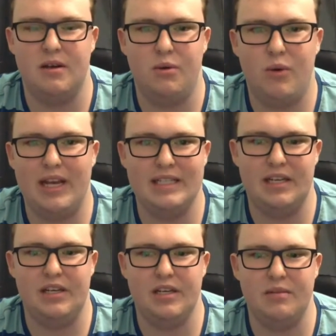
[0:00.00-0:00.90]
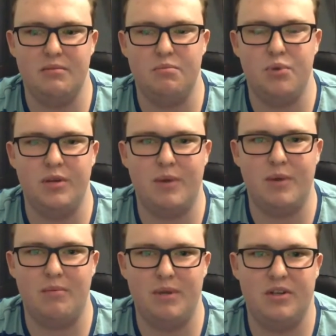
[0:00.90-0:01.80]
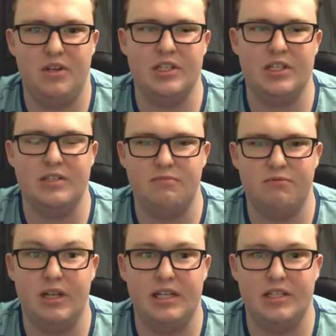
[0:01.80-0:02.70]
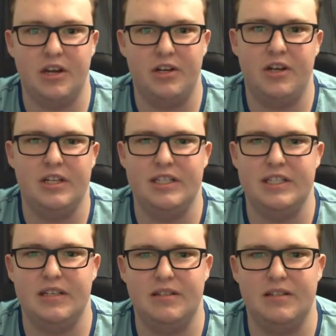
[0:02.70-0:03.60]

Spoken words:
ways that you can put your pump in, you just really don't notice it.